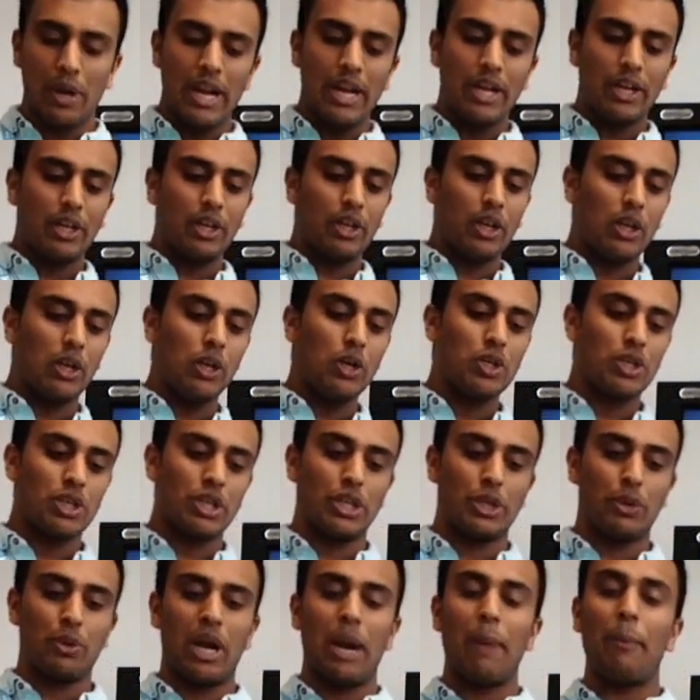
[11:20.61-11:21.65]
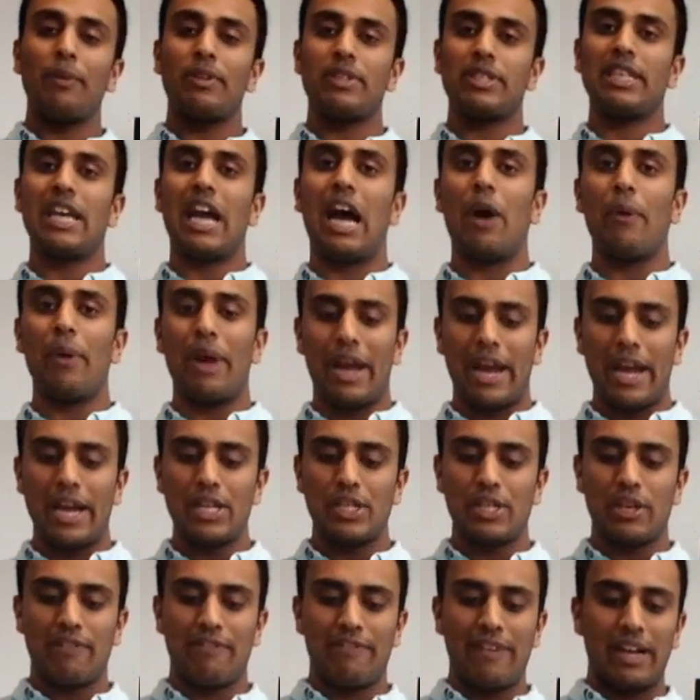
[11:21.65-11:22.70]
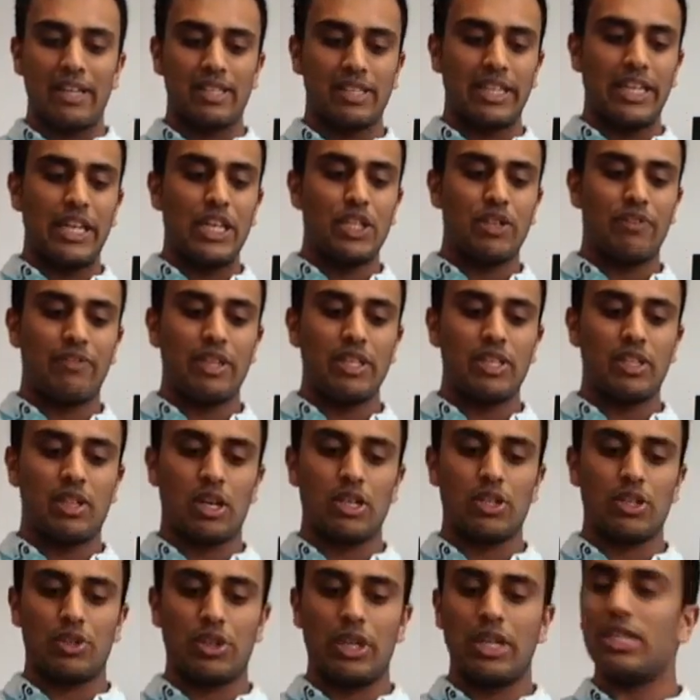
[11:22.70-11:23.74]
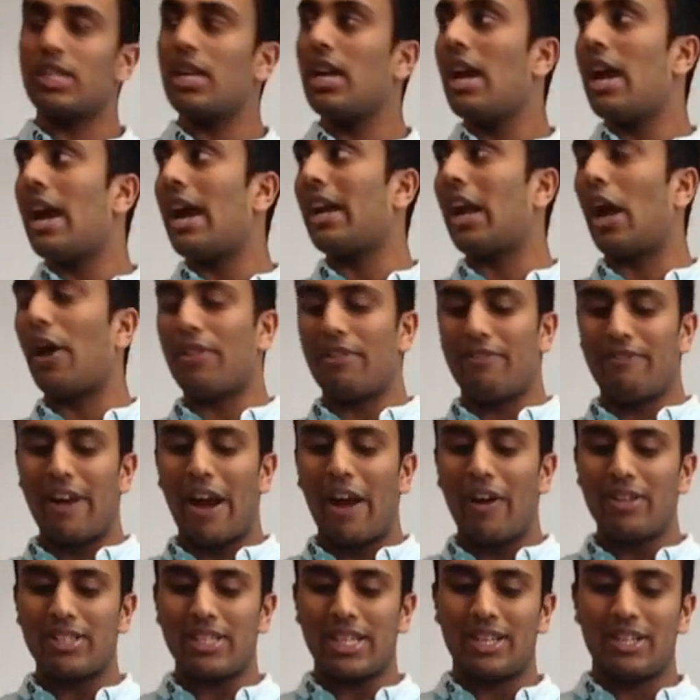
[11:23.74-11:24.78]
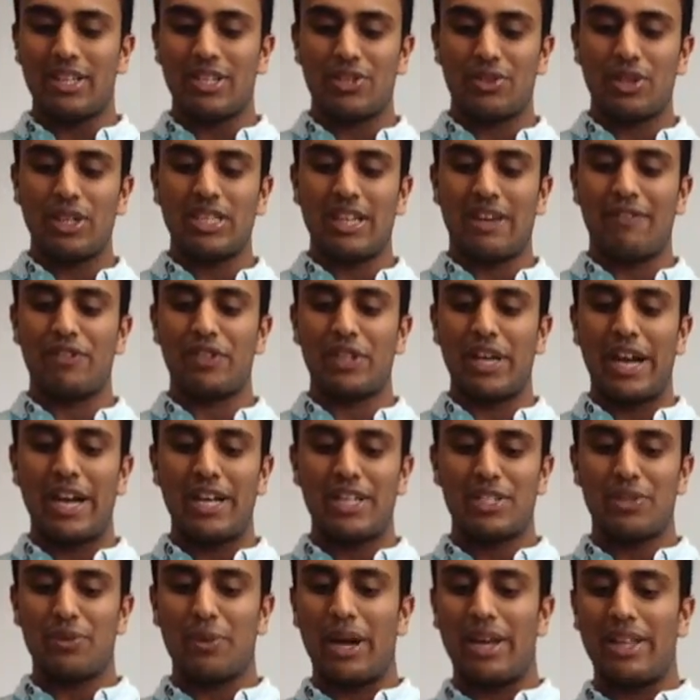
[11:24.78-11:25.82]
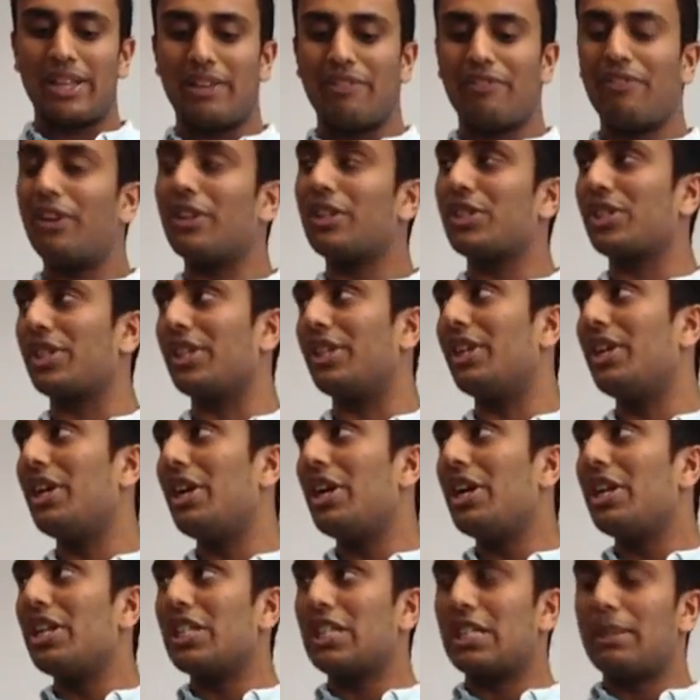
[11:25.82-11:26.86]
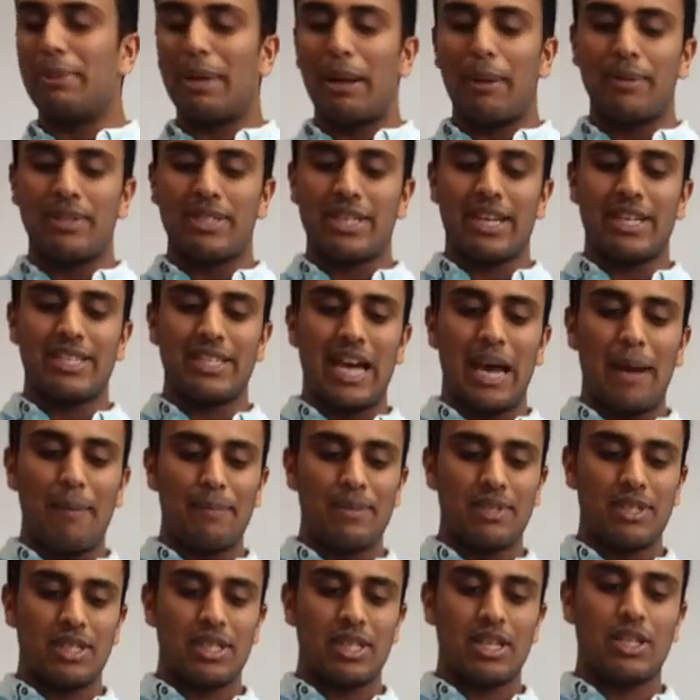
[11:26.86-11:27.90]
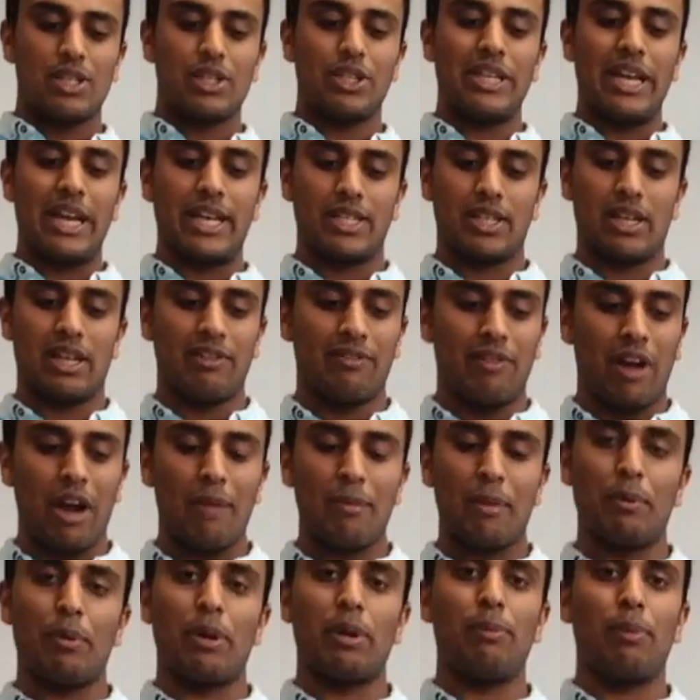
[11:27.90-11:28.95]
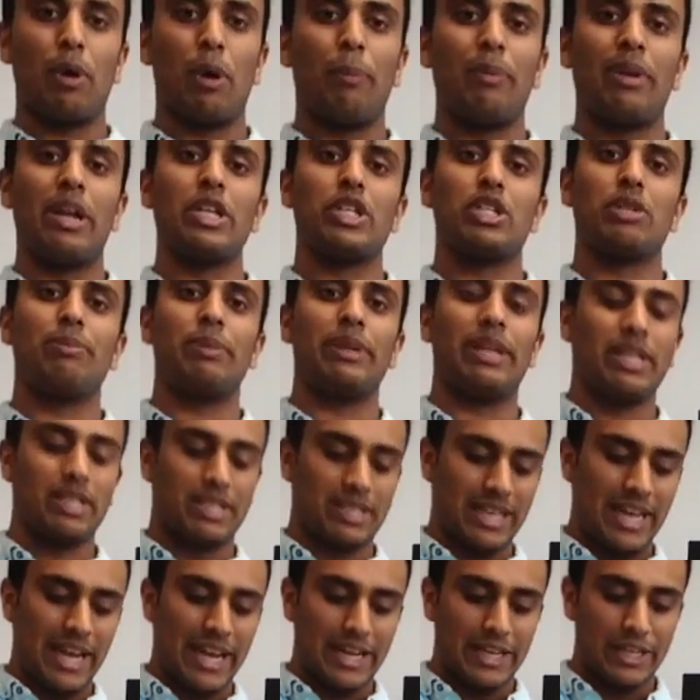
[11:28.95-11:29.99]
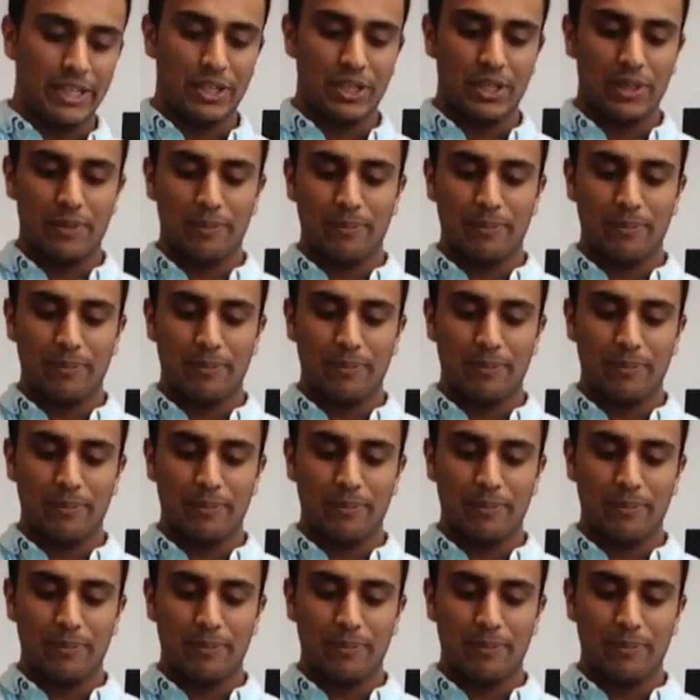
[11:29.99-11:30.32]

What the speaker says: in conclusion, you are able to see how age affects each of these countries and how the various industries have changed the way they function to be able to adapt to the external environment when the population begins to age.